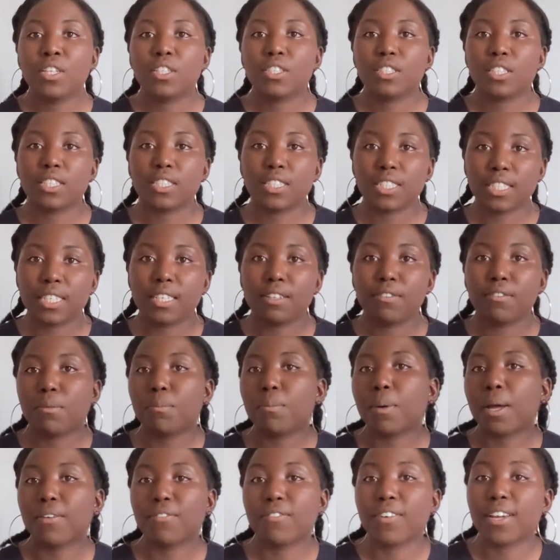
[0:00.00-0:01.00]
to achieving
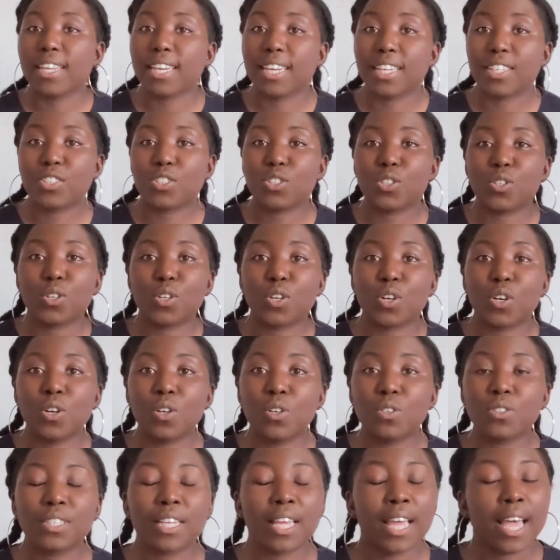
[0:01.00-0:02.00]
my financial
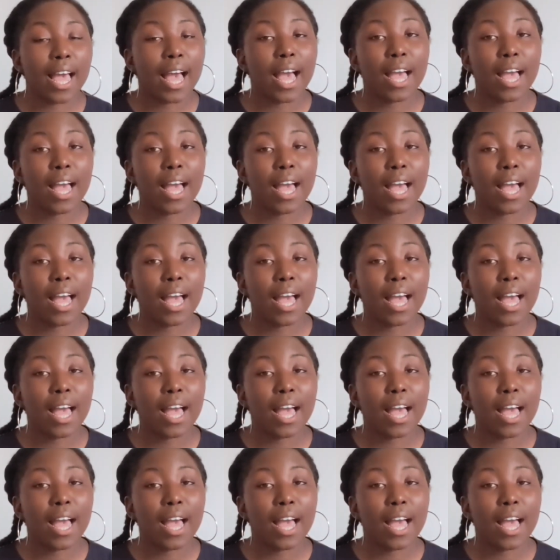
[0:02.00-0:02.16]
goals.